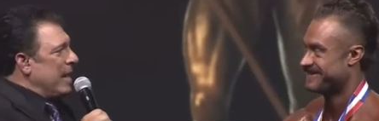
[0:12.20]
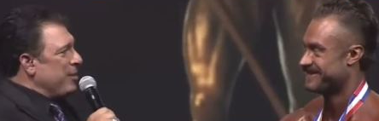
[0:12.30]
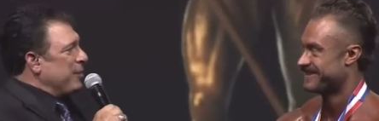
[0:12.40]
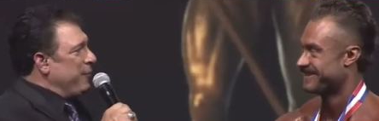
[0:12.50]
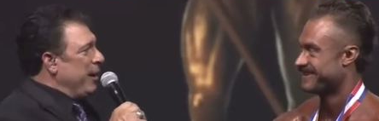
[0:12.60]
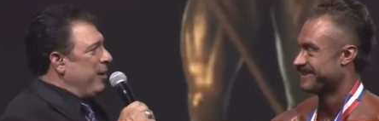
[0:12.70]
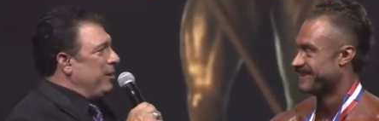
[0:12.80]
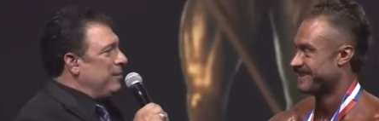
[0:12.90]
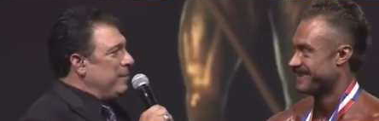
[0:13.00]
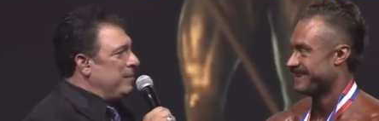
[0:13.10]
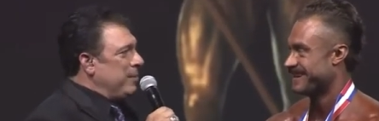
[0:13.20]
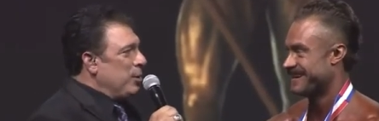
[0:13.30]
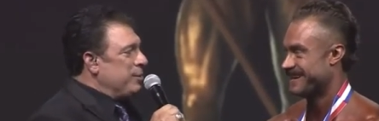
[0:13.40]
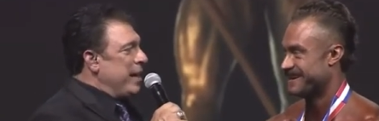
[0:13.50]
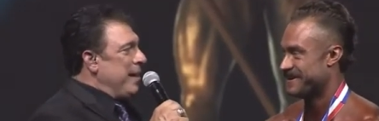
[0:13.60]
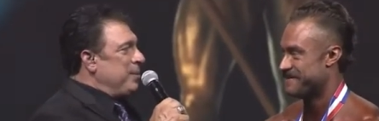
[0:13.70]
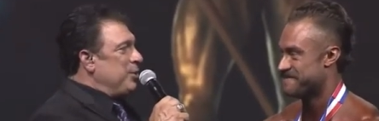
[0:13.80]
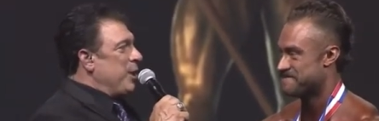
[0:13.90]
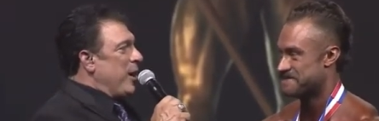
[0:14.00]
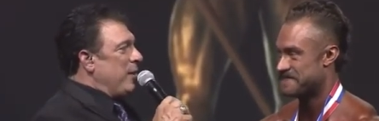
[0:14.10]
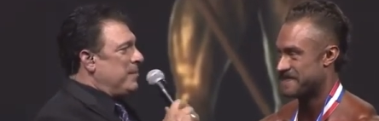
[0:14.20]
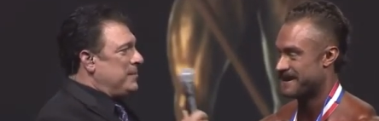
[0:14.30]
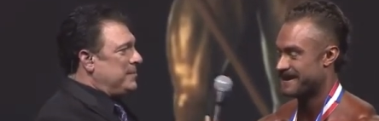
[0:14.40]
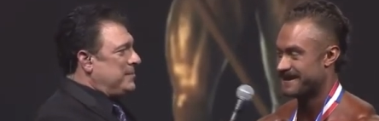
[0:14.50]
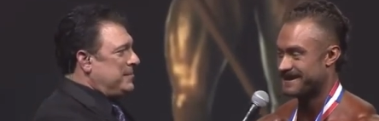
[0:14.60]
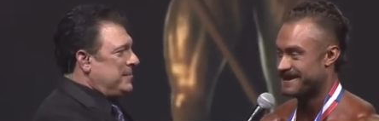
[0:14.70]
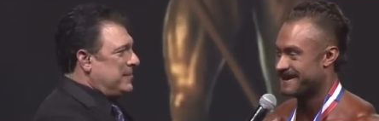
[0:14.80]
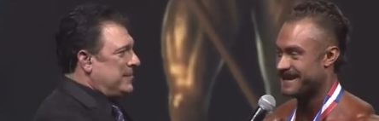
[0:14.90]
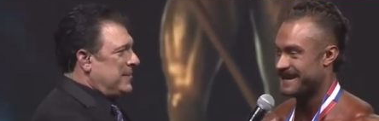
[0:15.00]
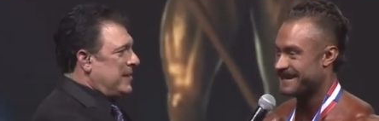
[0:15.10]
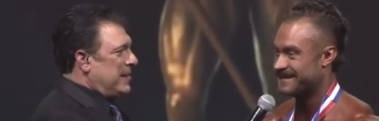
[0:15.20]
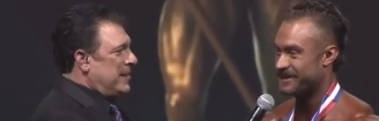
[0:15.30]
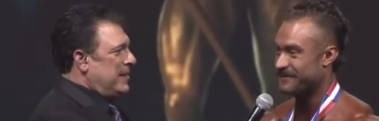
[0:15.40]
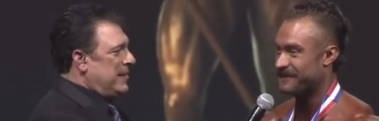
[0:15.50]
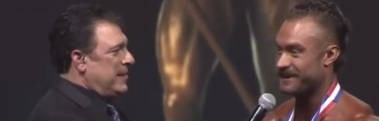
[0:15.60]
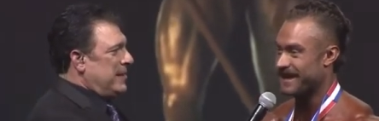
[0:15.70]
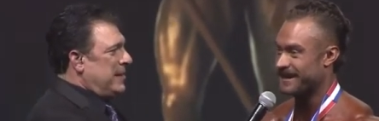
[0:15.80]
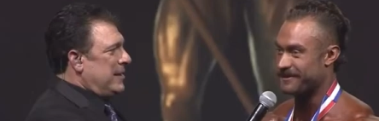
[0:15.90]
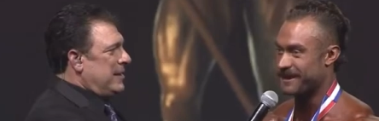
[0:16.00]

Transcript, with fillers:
Speaker 1: How's it feel? Third time's a charm.
Speaker 2: It doesn't feel any